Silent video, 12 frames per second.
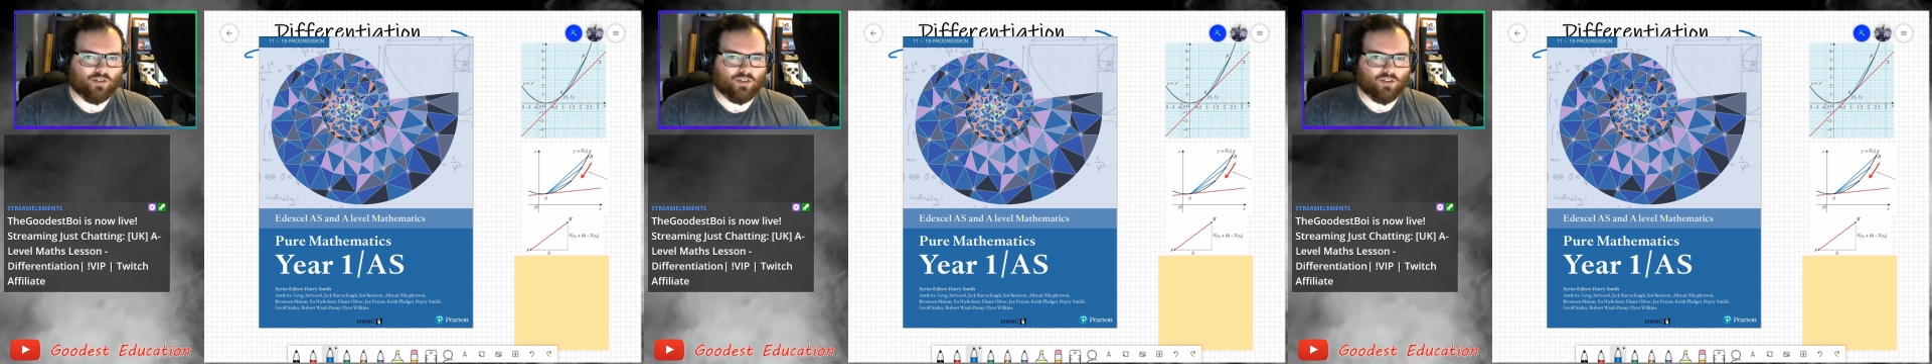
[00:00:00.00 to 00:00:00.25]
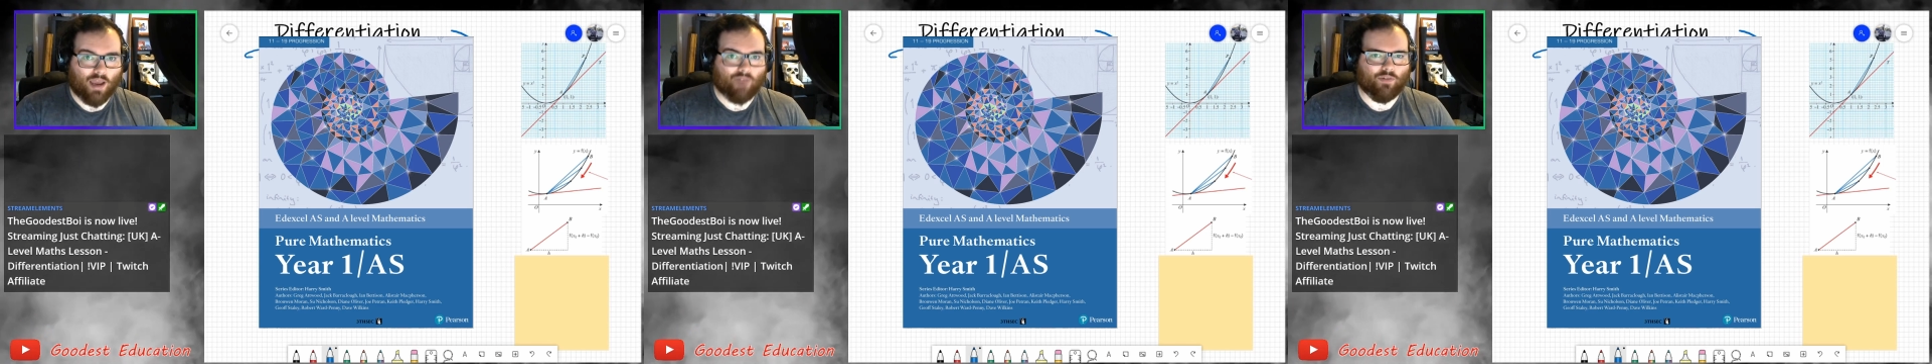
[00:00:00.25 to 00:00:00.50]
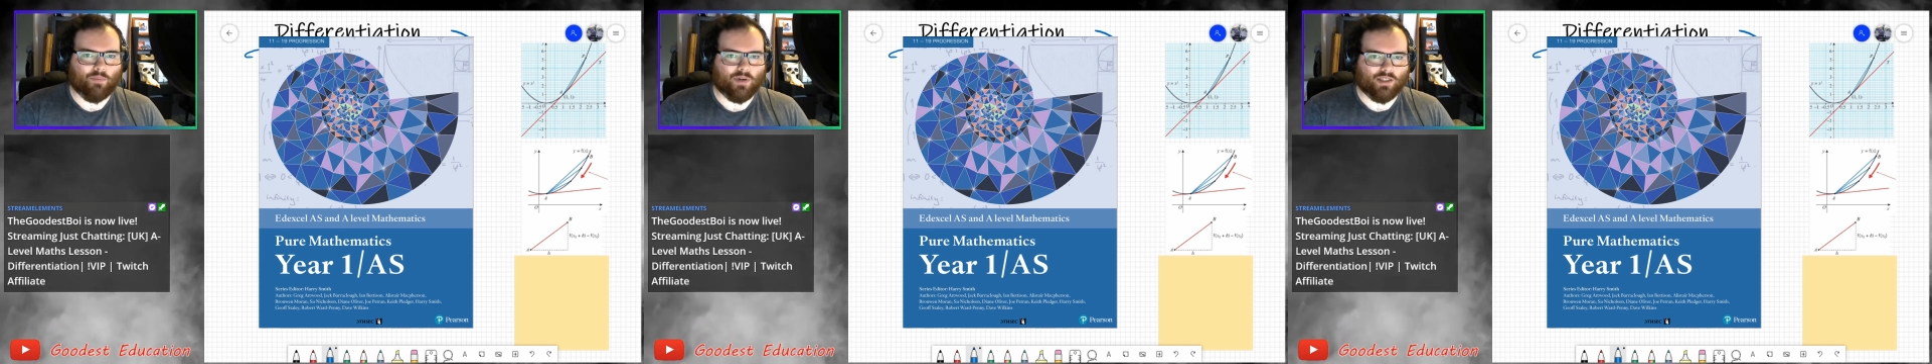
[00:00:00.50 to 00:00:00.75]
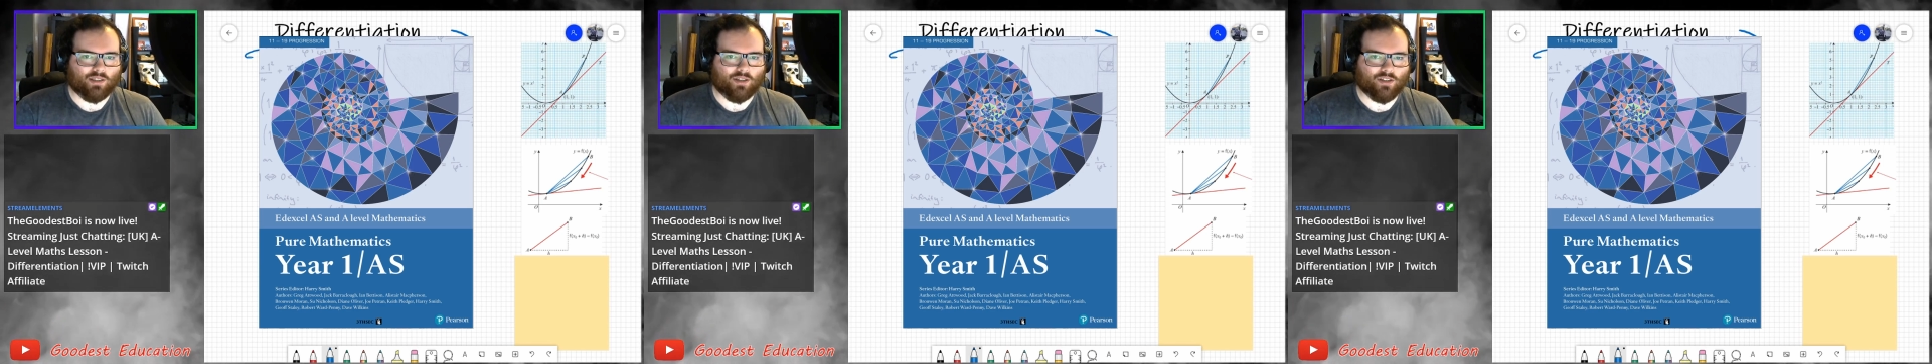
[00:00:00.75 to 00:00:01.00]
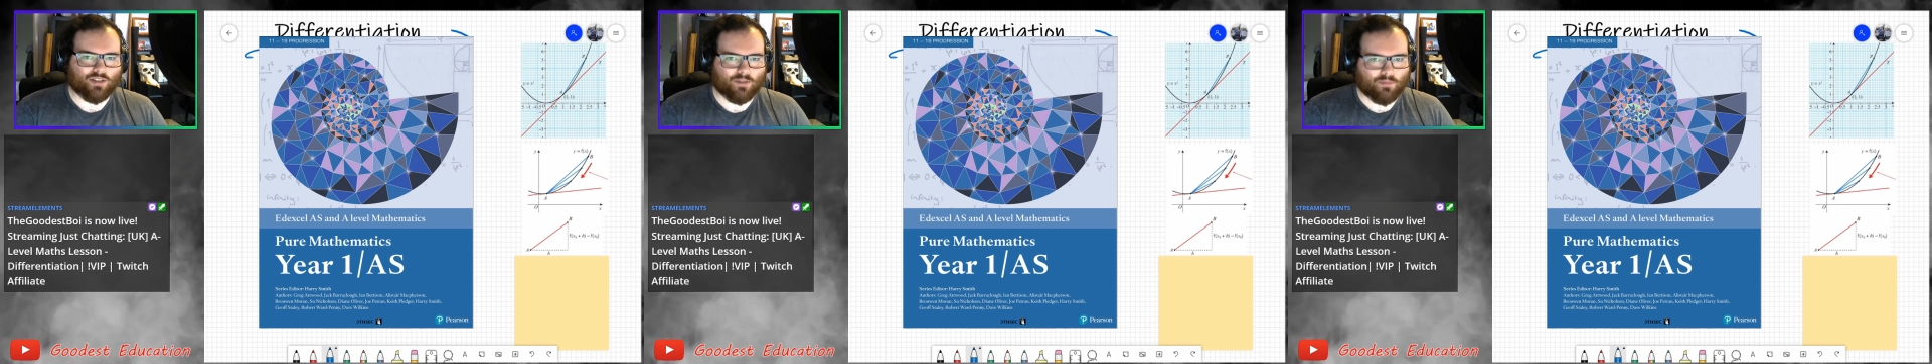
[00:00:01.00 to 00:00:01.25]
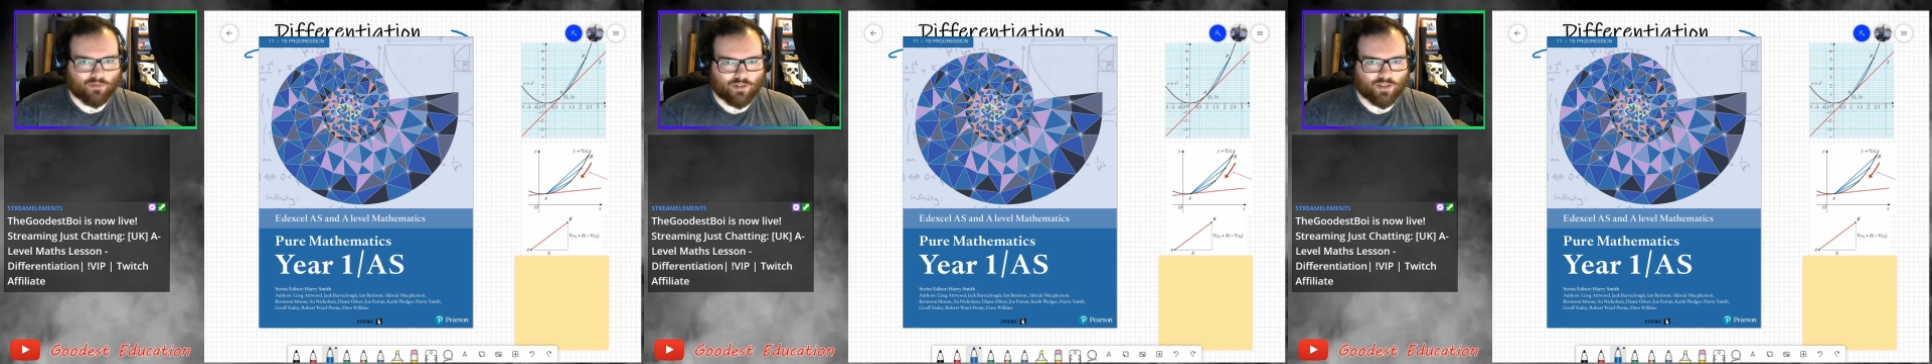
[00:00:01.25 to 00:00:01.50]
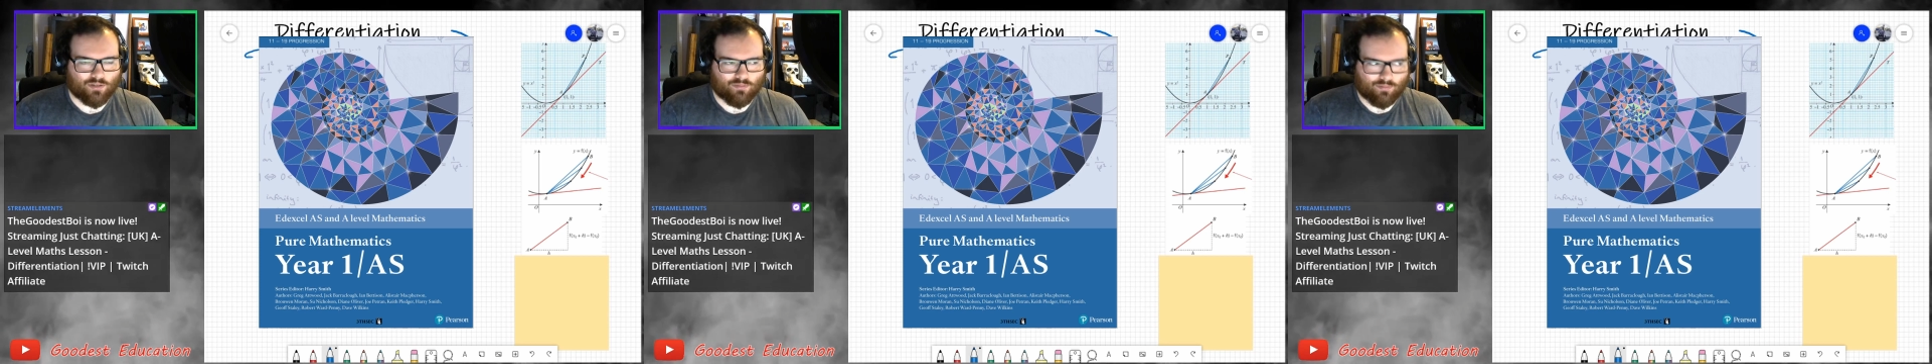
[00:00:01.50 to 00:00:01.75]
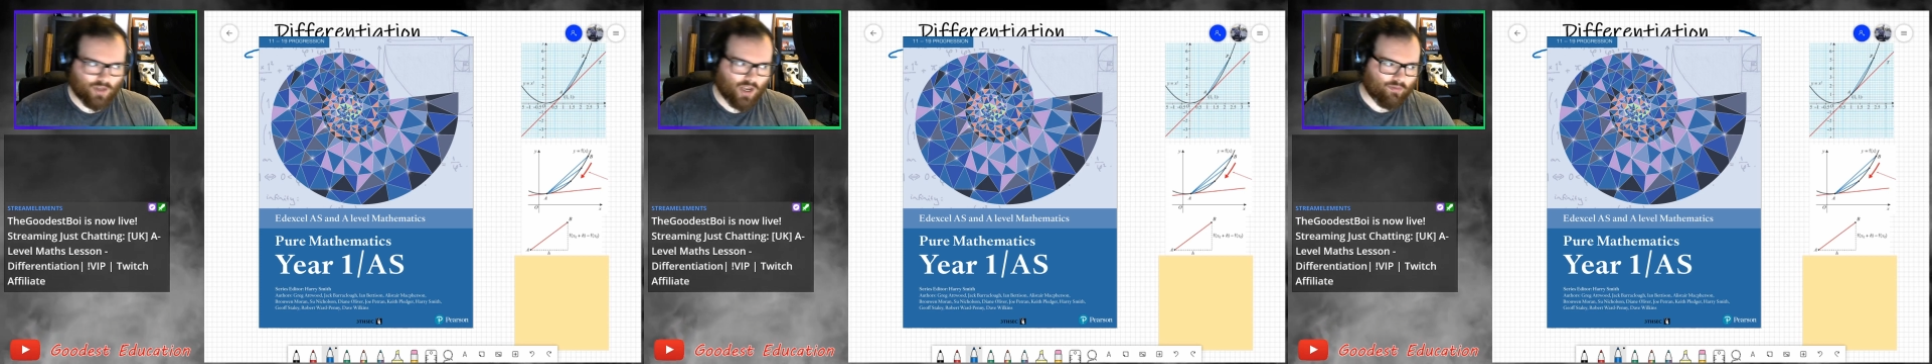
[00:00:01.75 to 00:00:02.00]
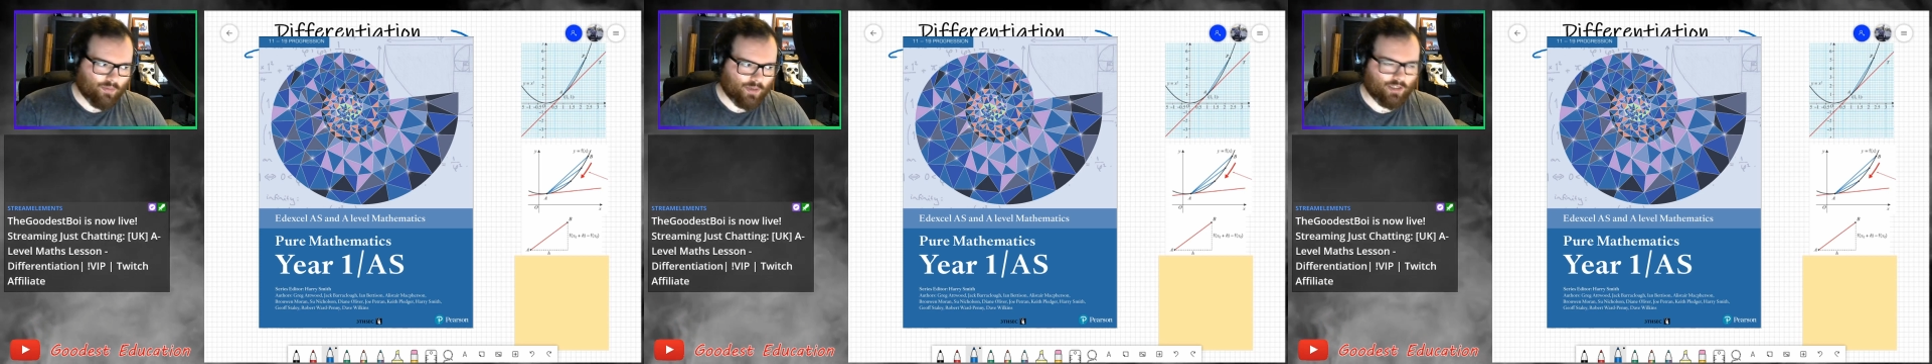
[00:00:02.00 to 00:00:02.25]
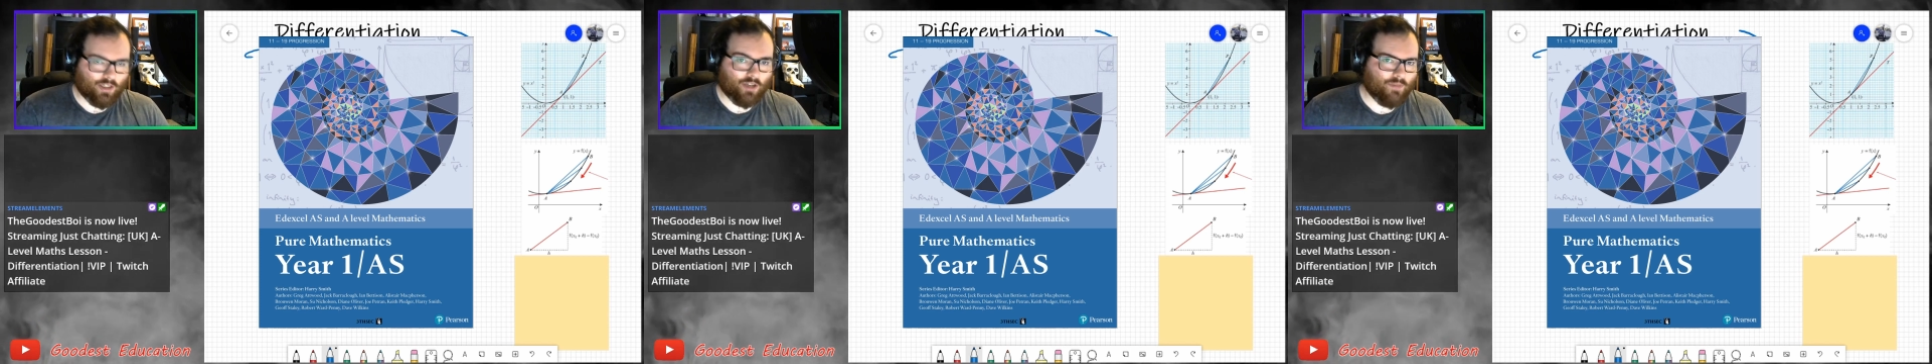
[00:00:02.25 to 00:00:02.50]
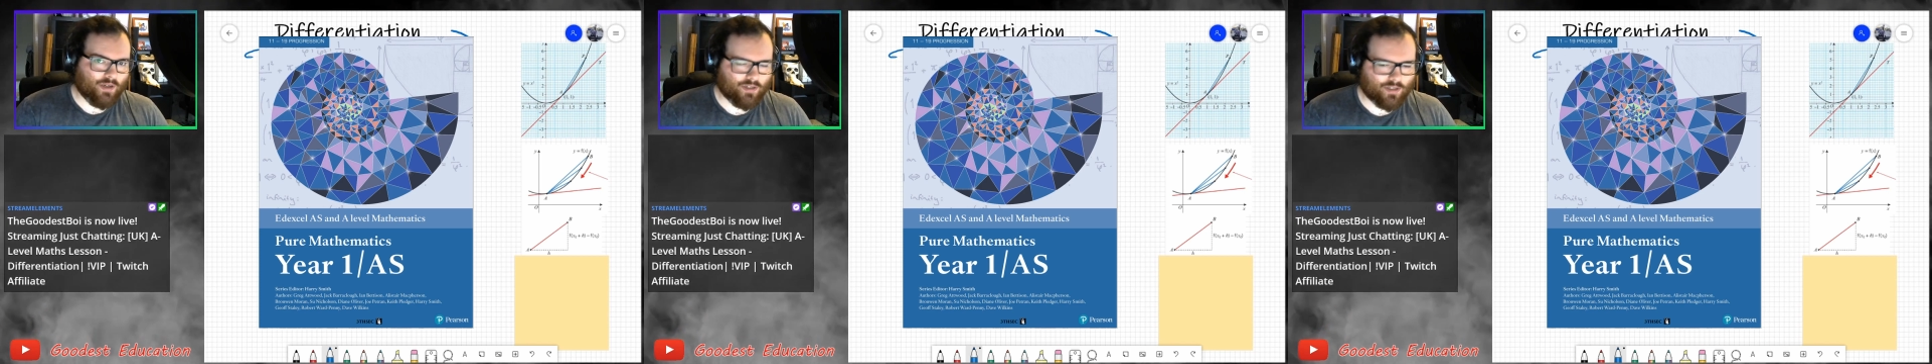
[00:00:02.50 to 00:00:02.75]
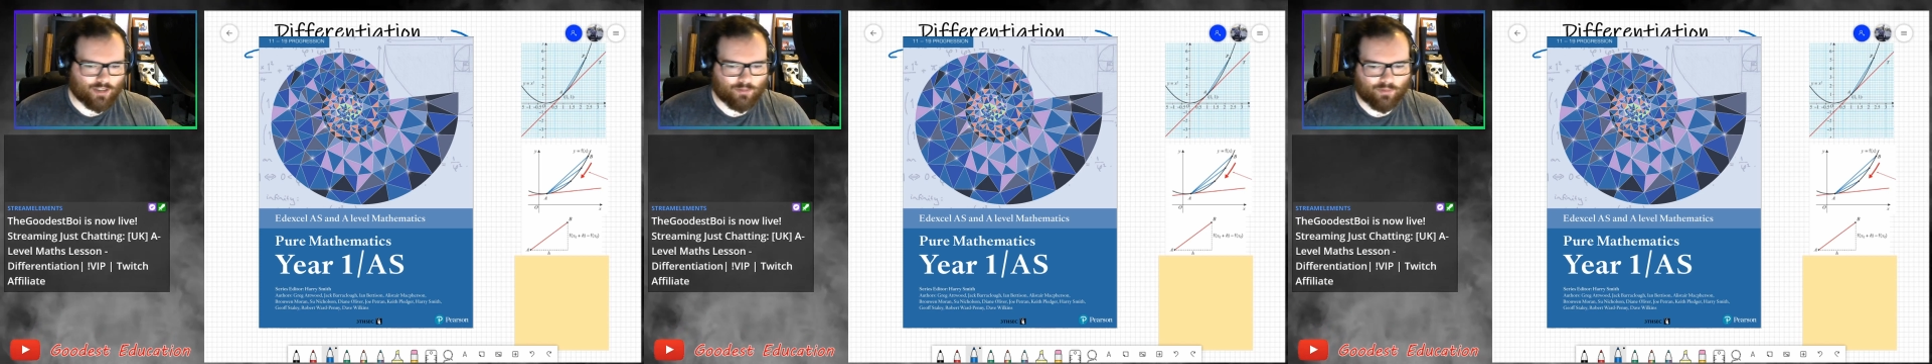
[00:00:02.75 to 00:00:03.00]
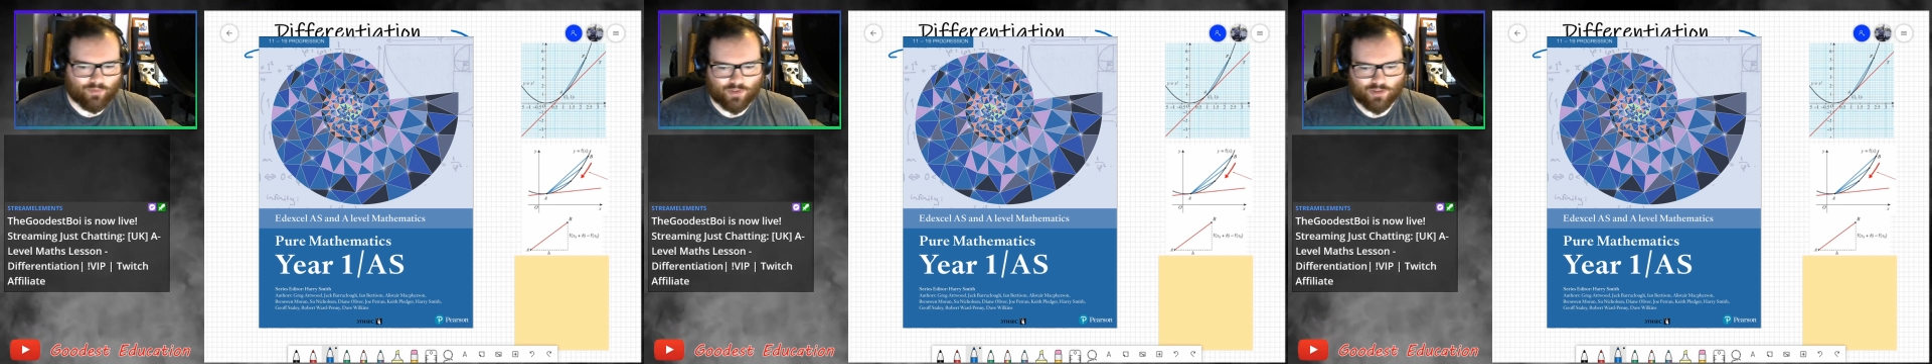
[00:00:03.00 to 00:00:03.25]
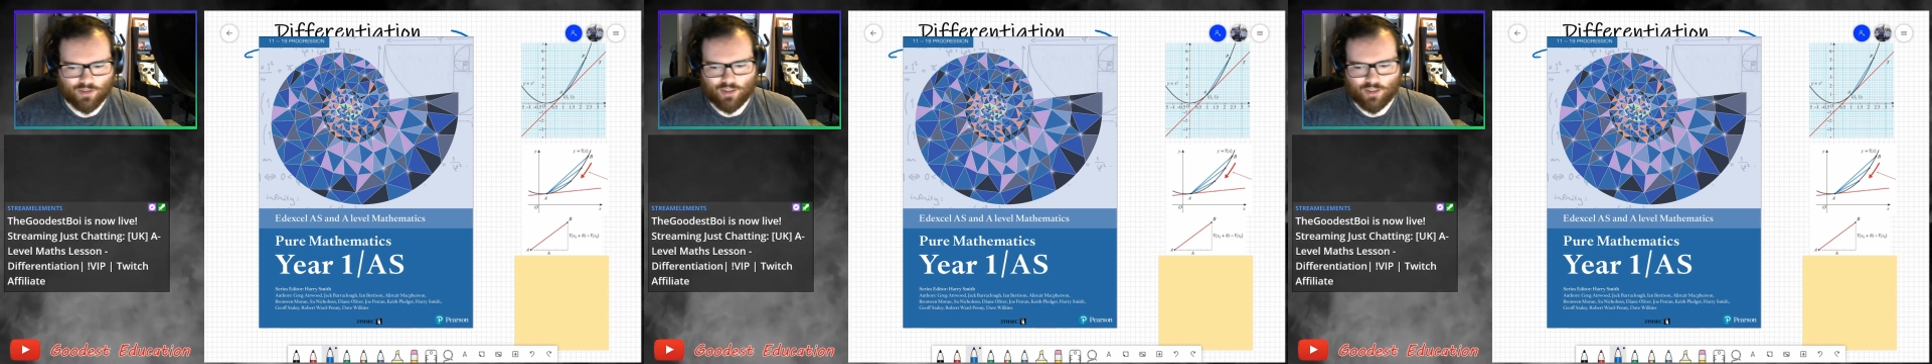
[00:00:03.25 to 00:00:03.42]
so everybody learns them, whereas not everybody learned matrices before.